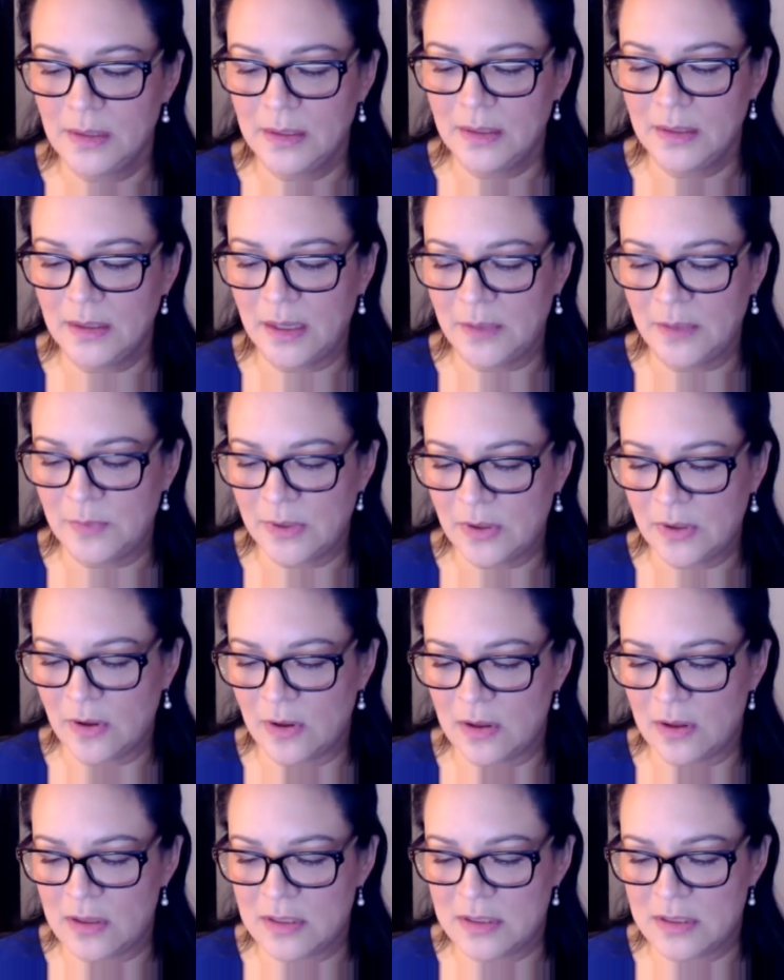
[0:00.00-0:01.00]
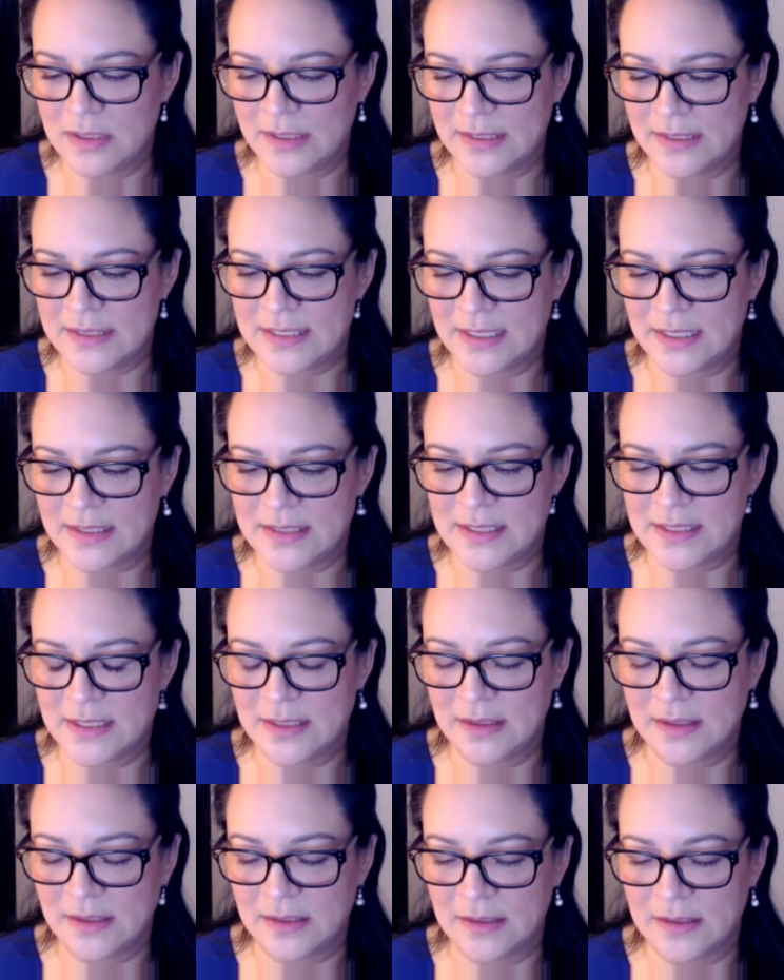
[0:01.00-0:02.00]
I recall
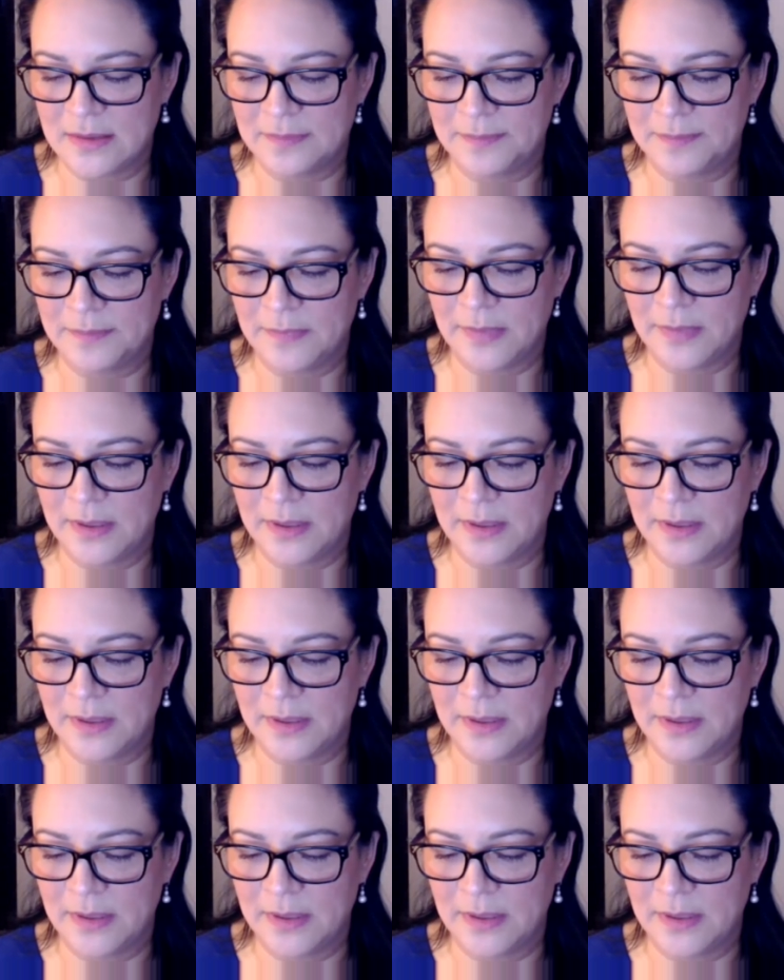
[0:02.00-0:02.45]
attending,